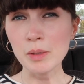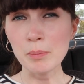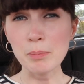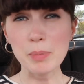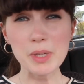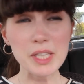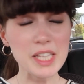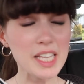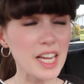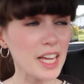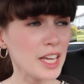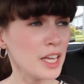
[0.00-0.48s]

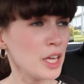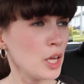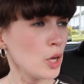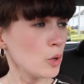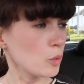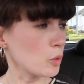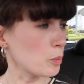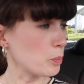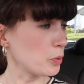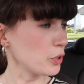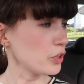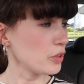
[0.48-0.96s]
But yeah,
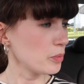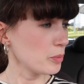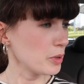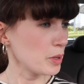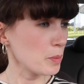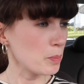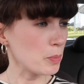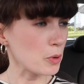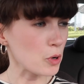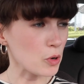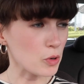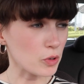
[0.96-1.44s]
we put him in
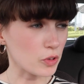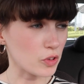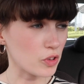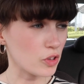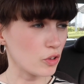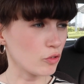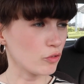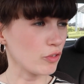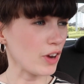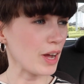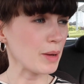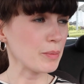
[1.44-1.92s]
the box,
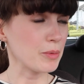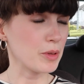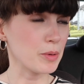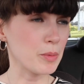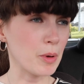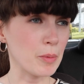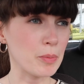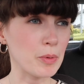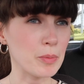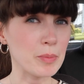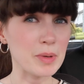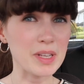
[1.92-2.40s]
wrapped him
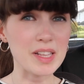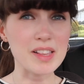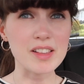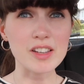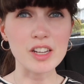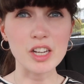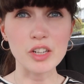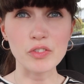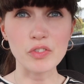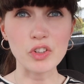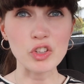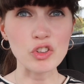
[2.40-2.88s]
up in my
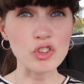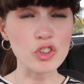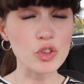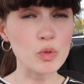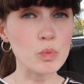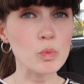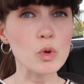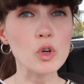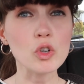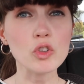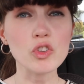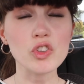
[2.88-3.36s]
scarf and
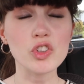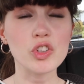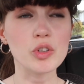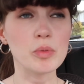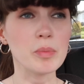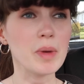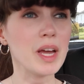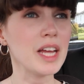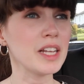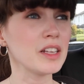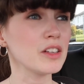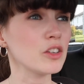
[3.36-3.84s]
just watched
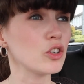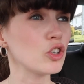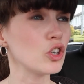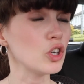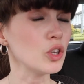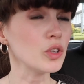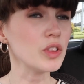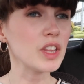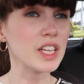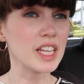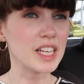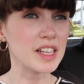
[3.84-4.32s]
him, and
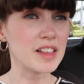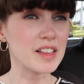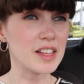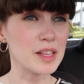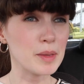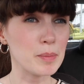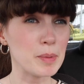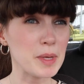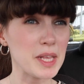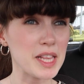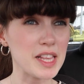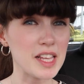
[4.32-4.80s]
called the
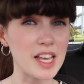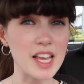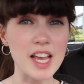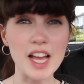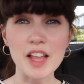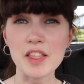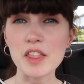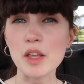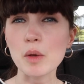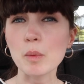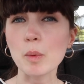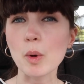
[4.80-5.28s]
SSPCA,
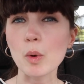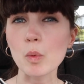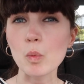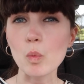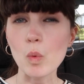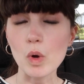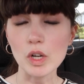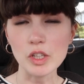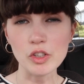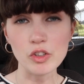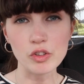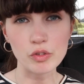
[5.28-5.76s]
and they were
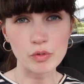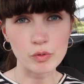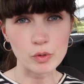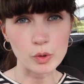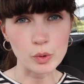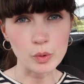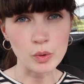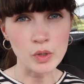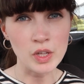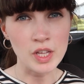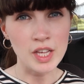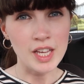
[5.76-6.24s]

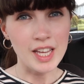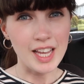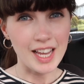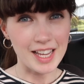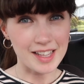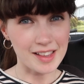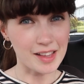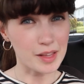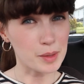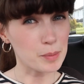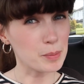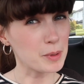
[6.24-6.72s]
wonderful.
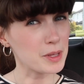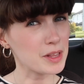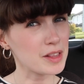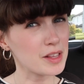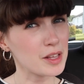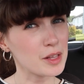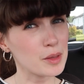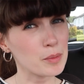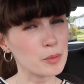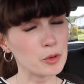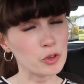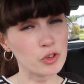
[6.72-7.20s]

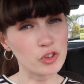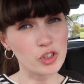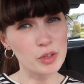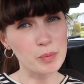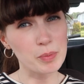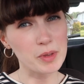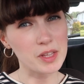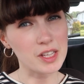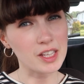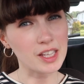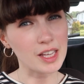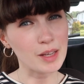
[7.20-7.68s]
SSPCA is where
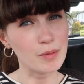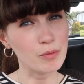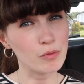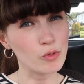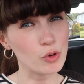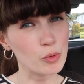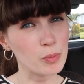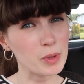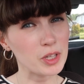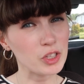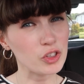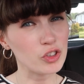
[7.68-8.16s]
Gypsy came
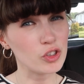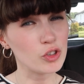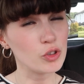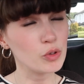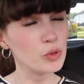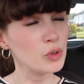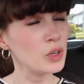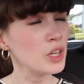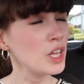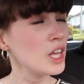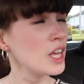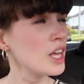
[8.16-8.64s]
from, as you
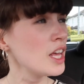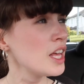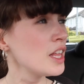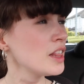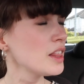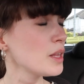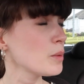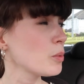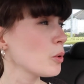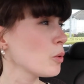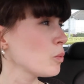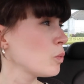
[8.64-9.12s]
know.
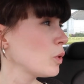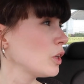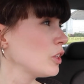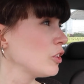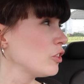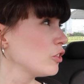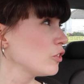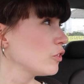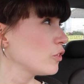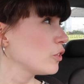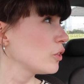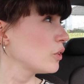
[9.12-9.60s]
They were
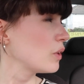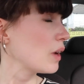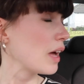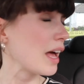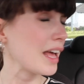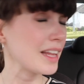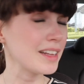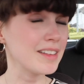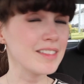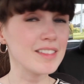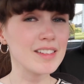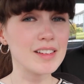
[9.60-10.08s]
wonderful
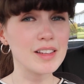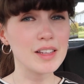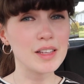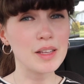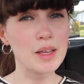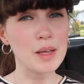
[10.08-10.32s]
and